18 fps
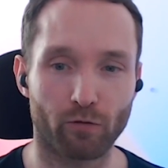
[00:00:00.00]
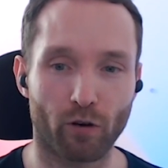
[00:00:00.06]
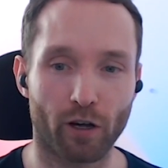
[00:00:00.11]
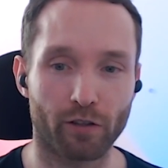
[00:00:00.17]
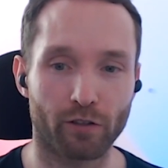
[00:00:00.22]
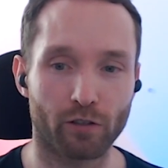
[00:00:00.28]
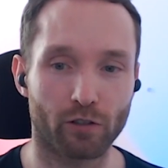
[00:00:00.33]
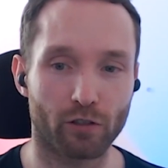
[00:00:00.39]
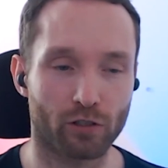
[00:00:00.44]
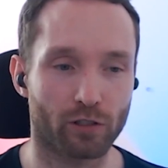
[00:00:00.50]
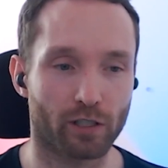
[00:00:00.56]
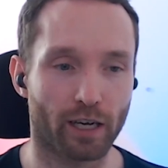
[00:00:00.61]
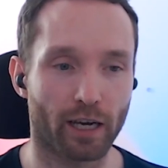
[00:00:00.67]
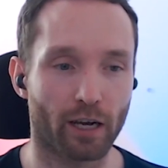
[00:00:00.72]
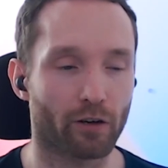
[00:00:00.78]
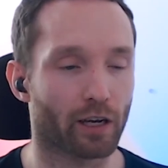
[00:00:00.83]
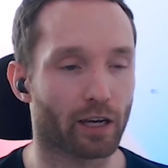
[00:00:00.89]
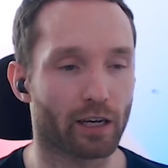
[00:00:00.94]
rather than just
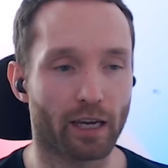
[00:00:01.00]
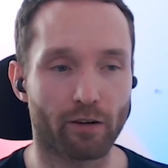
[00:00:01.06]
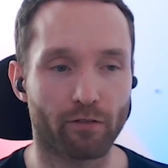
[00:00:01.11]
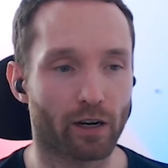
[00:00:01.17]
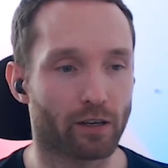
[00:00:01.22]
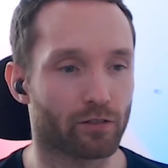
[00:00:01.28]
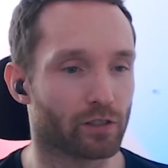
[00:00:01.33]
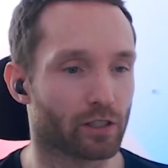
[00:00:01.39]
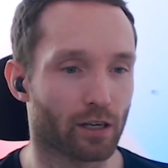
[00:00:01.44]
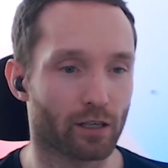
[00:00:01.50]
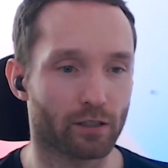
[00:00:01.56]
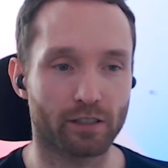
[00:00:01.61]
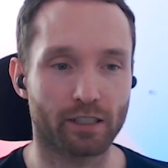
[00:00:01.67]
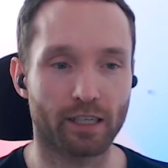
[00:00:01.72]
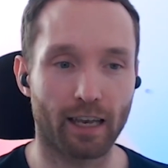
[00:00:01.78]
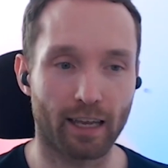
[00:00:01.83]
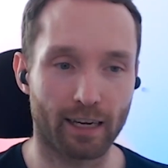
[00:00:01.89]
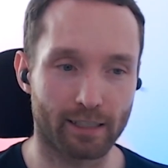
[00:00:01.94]
say, okay, yeah, 5 stars,
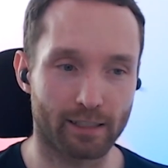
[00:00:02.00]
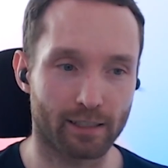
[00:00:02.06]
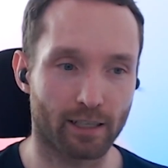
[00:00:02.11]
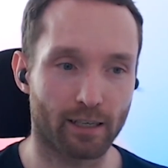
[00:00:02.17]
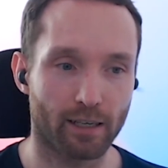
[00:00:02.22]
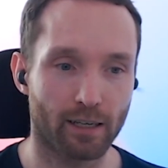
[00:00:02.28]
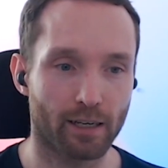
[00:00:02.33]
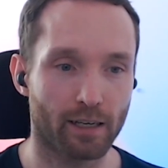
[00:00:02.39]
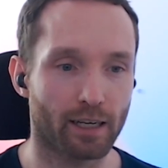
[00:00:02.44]
see you later.